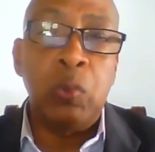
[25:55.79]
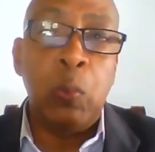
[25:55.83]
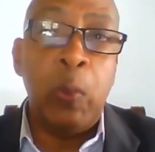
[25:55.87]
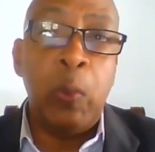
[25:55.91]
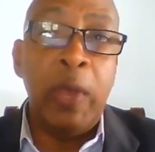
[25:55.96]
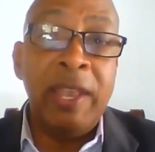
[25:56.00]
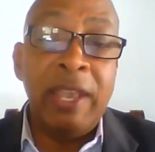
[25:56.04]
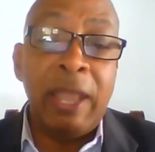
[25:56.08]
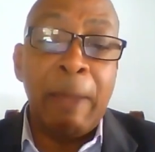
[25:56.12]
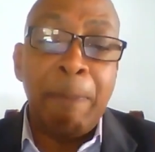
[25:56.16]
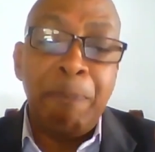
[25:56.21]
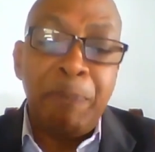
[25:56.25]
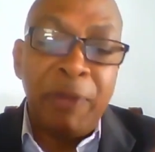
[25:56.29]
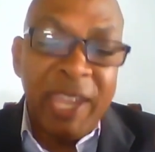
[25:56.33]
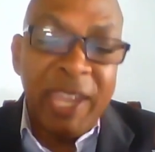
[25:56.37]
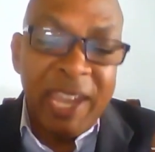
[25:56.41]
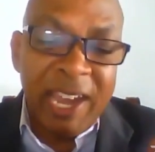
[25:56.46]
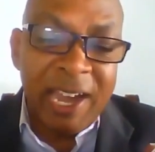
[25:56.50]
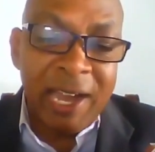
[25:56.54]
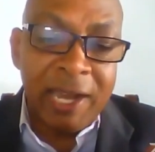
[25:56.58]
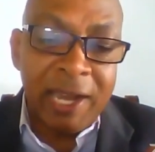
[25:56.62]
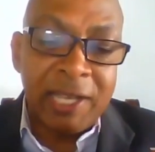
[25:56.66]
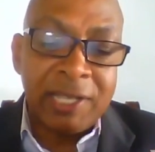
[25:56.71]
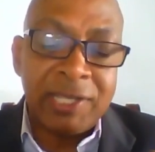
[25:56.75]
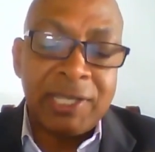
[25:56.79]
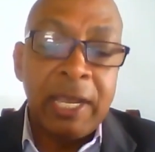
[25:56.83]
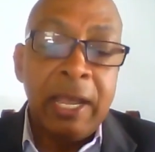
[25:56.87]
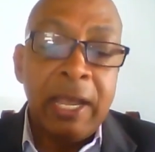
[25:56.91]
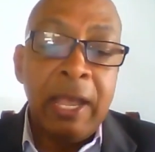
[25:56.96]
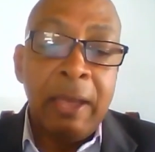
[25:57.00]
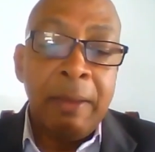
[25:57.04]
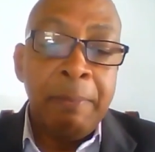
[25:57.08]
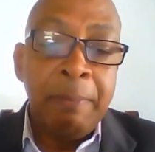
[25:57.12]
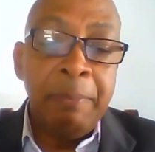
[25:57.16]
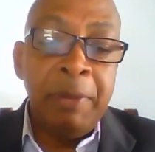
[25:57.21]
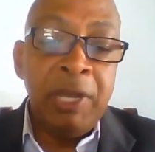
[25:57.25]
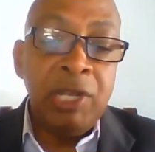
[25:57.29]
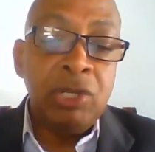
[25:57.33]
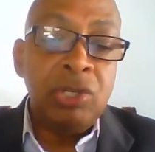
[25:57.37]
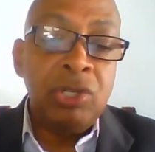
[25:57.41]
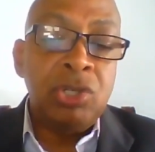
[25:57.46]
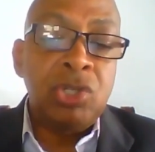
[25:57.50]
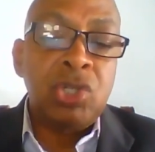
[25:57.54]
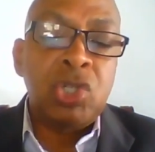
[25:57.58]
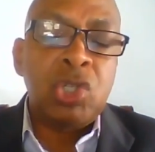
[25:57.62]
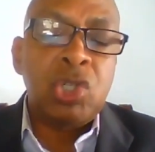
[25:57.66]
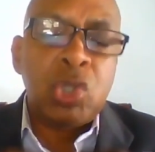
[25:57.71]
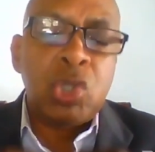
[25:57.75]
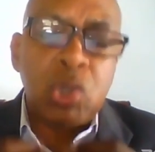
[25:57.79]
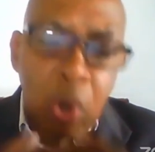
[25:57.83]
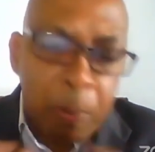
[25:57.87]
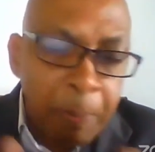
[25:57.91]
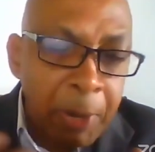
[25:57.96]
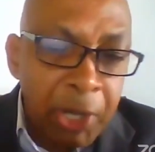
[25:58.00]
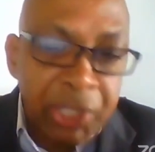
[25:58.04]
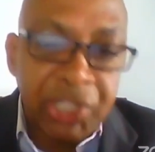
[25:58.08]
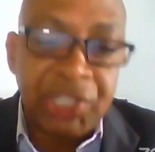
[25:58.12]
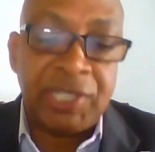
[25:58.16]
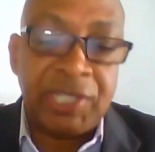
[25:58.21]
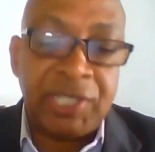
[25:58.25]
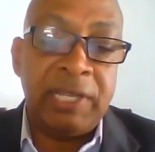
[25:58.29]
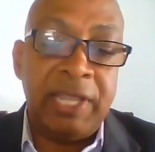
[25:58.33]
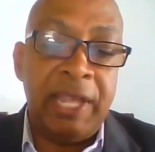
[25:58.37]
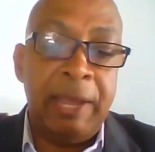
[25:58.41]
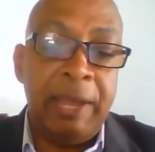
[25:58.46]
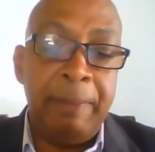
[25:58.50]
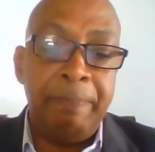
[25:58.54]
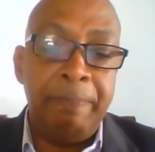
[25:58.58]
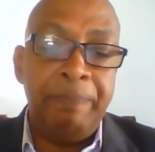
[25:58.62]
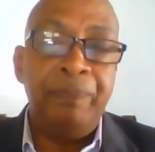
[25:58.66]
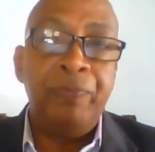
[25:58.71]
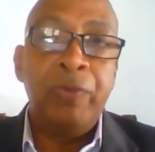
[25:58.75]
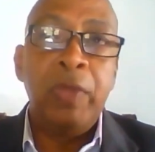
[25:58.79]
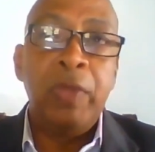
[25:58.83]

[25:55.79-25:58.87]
when the peers mean so much to them,